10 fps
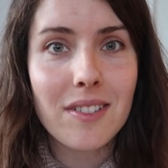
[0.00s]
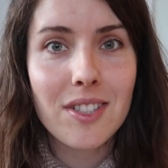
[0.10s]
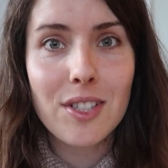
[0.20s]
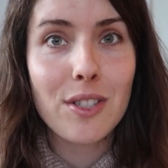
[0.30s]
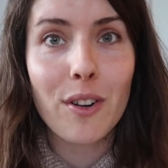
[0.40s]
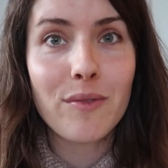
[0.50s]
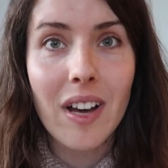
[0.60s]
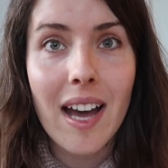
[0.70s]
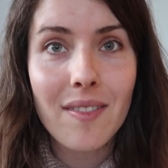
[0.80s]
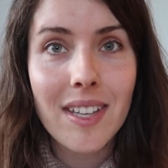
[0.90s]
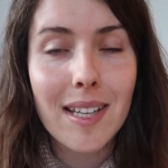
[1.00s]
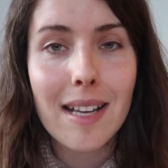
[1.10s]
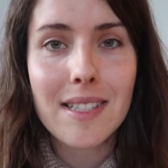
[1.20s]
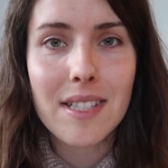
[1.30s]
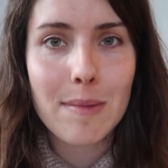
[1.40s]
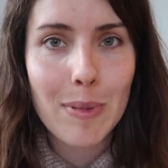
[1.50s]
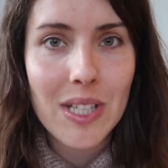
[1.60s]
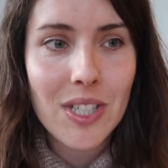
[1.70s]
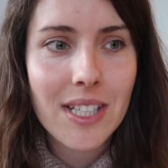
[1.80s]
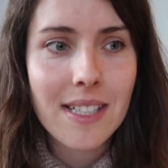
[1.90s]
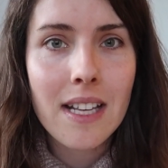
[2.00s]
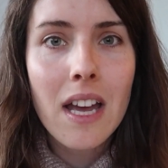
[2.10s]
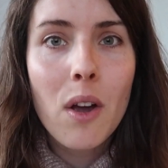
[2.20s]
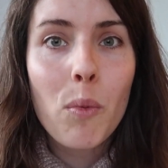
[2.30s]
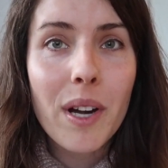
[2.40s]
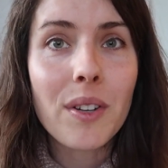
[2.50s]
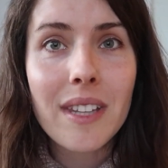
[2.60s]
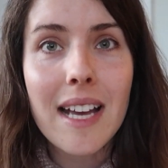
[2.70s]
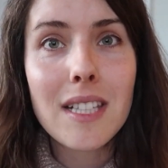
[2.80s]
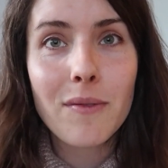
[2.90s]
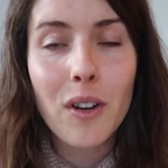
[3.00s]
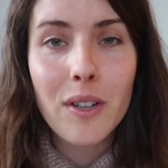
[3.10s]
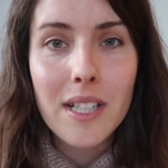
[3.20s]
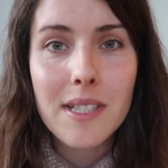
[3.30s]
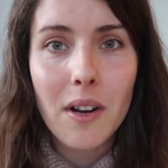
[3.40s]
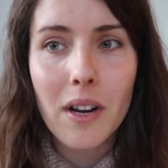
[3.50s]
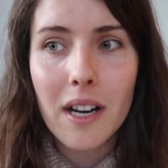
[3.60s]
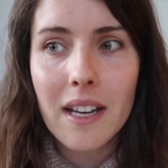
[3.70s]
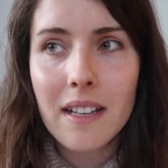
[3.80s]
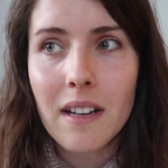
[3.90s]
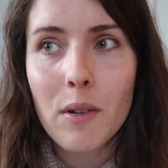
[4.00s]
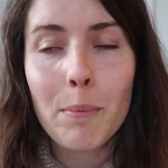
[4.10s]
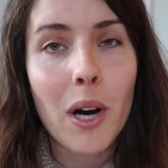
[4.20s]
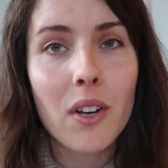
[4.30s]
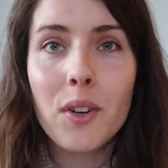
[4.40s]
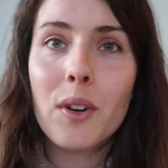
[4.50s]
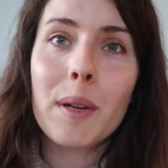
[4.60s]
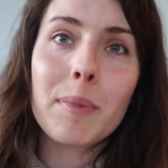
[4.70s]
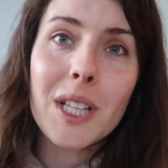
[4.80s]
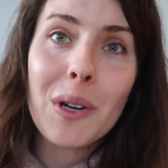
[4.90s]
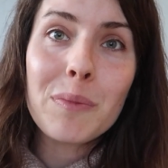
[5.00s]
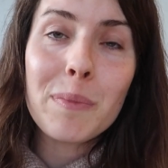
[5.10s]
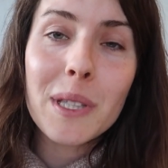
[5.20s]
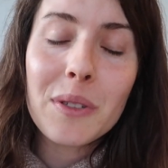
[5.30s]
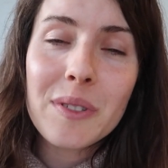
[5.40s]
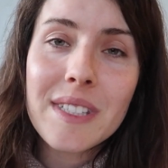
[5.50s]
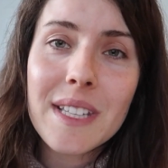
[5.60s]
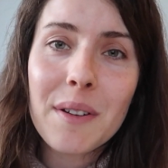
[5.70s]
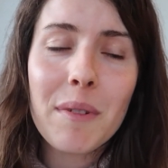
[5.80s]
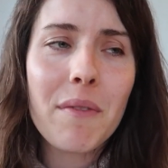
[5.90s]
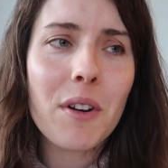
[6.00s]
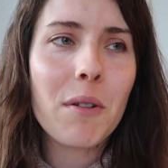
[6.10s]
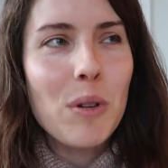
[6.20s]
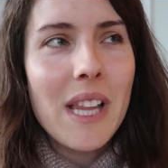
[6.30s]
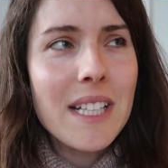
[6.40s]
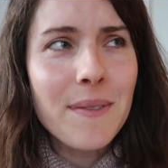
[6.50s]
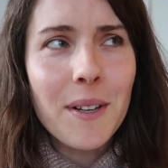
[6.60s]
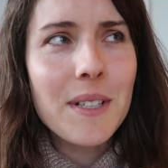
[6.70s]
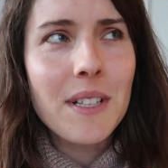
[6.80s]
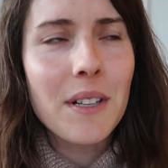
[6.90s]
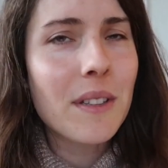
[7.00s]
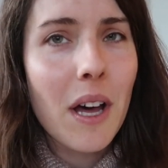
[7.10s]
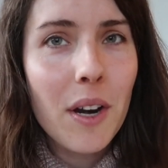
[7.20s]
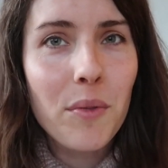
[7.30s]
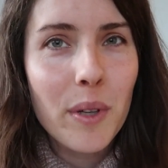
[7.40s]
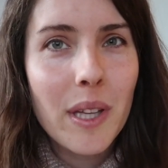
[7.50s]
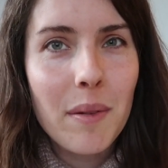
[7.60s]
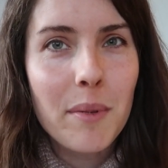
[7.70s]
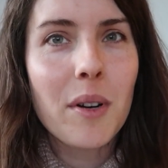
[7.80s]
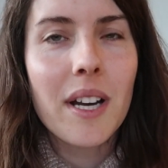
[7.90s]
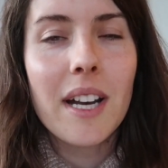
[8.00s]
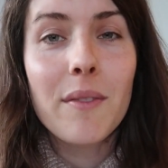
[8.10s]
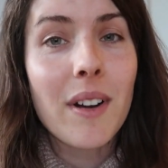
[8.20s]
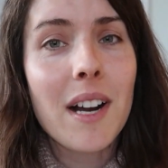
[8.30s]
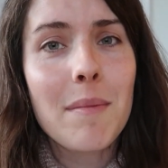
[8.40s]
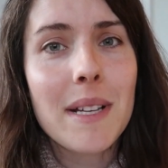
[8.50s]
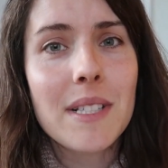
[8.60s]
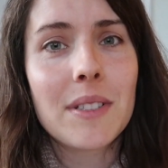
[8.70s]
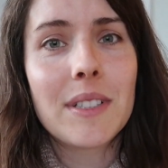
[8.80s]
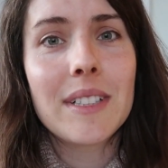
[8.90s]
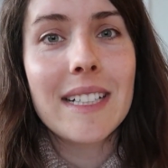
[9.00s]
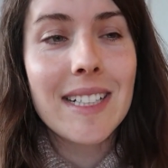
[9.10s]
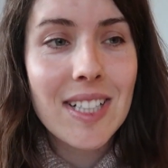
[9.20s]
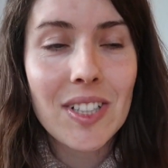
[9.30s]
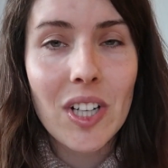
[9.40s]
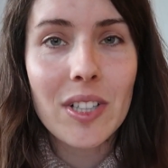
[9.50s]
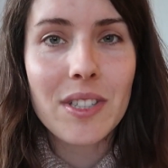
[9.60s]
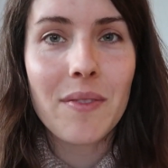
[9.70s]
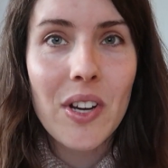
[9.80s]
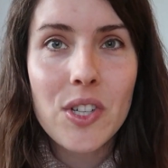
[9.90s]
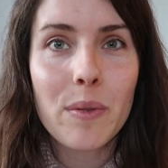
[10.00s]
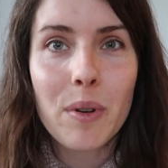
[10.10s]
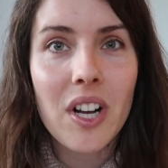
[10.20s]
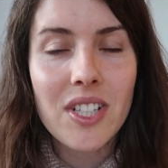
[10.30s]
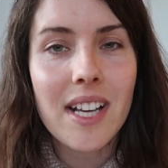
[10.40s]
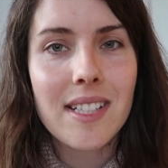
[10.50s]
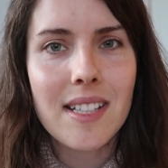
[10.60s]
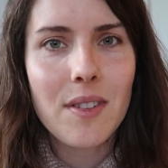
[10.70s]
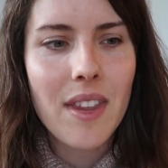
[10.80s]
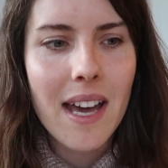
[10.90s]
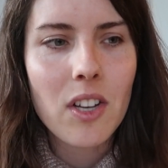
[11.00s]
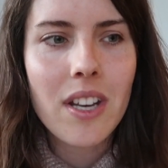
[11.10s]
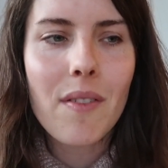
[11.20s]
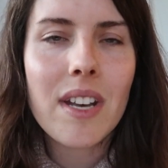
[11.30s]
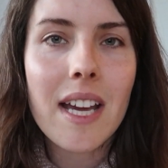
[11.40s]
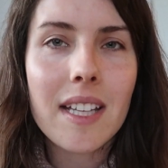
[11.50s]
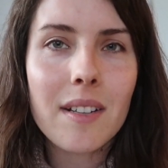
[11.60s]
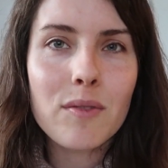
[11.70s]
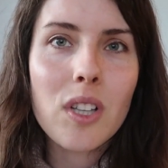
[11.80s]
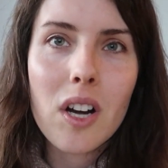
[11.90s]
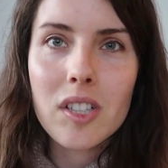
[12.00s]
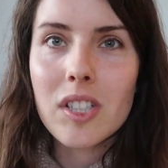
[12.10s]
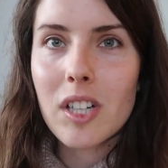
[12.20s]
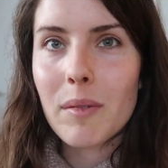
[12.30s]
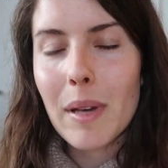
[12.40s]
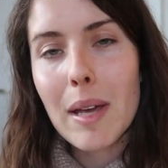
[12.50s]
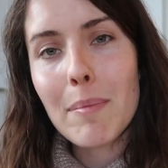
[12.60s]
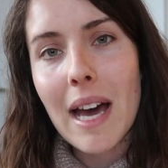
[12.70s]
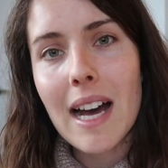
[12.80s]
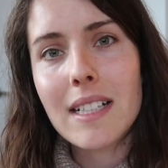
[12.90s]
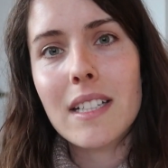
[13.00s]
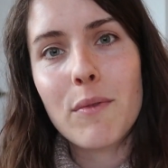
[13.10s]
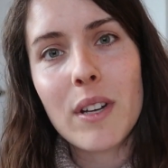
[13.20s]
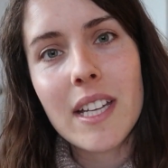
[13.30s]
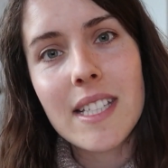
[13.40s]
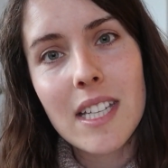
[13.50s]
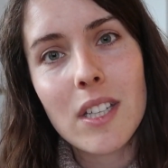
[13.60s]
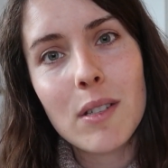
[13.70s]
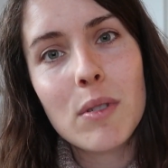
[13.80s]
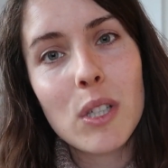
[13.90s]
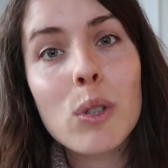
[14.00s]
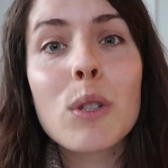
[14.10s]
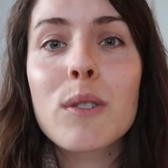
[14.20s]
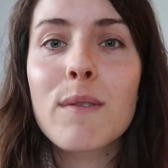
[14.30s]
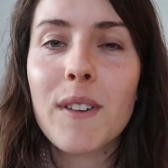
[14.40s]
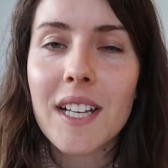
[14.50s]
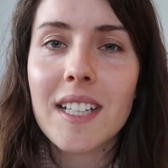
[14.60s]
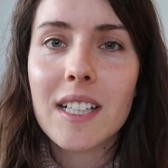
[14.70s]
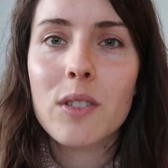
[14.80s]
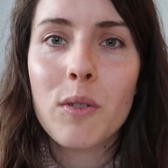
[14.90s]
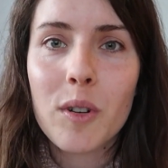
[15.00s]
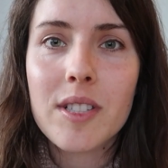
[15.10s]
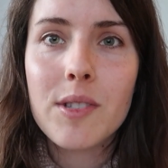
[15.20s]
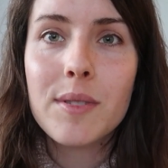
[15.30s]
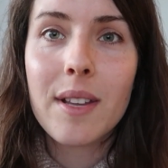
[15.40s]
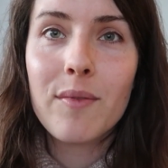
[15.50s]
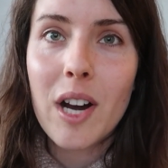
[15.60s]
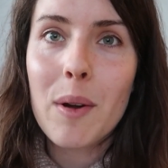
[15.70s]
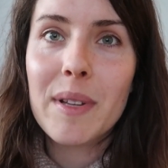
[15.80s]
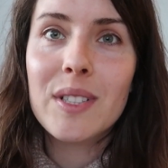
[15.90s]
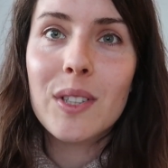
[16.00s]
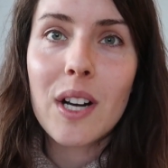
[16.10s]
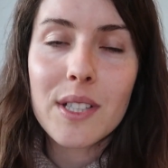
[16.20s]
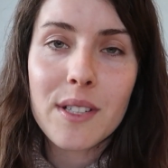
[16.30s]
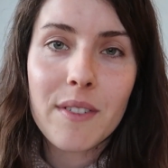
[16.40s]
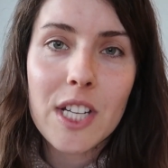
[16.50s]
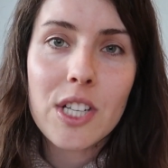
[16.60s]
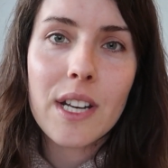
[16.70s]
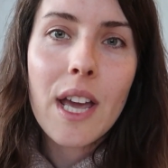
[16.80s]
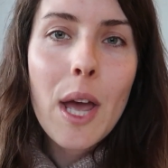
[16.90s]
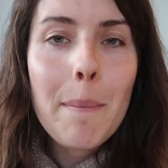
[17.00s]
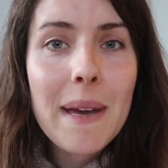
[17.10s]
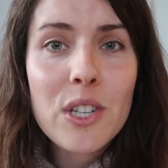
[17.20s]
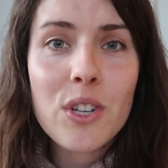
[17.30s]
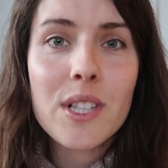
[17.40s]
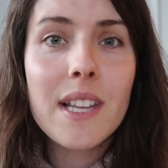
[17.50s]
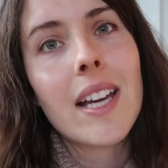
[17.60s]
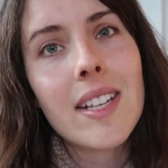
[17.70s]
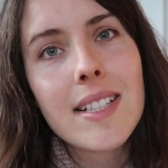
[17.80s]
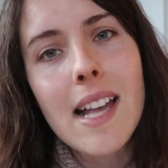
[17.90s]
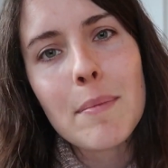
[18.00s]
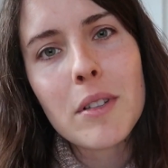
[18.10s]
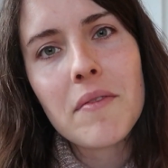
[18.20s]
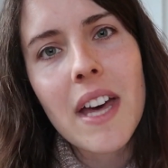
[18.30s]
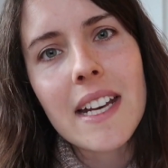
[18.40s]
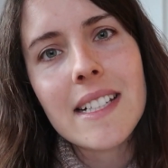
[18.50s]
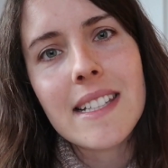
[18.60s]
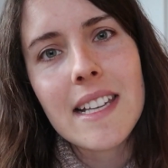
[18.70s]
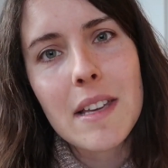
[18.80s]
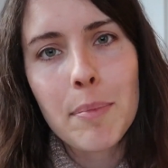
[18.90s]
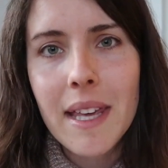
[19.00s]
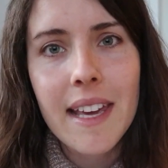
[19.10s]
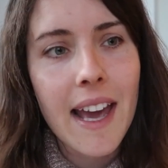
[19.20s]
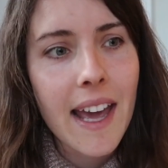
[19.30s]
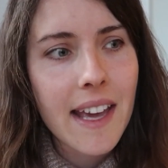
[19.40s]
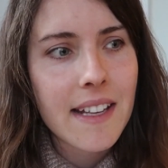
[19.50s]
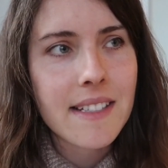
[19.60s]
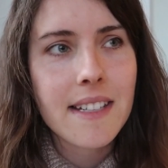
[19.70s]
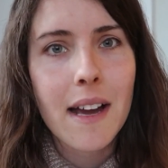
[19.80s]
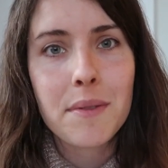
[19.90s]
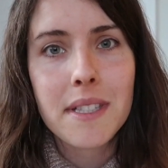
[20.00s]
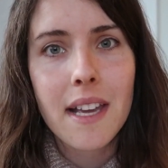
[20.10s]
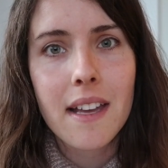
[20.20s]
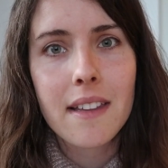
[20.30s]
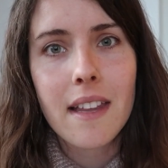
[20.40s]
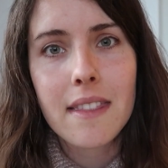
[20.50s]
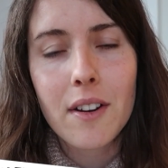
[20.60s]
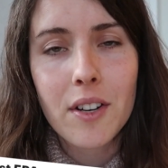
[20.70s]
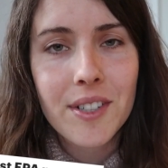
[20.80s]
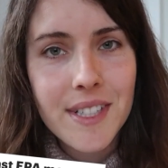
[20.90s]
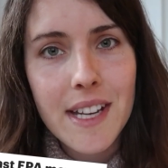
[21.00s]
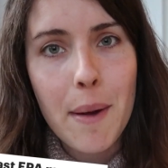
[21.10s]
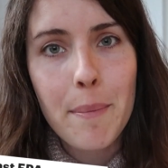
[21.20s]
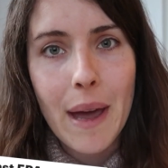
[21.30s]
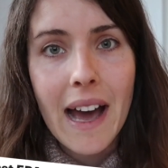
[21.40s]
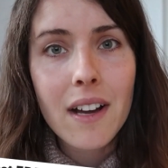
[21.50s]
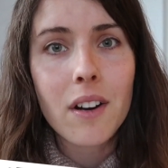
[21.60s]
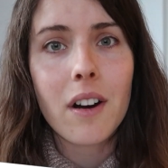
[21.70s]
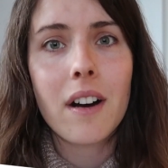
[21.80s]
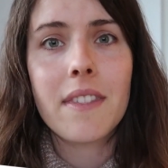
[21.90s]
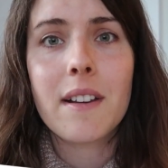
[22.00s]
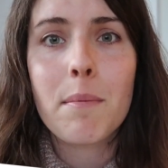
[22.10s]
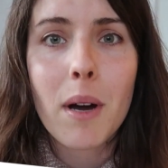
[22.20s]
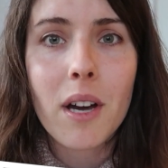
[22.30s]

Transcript: on surviving as a species. We are less focused on monitoring pollutants in a river. We're less focused on a lot of really important environmental conservation projects. And so that could have a negative long-term impact if we continue to lose funding towards those environmental conservation measures. An example of that is the E P A is now saying that they're going to step back on their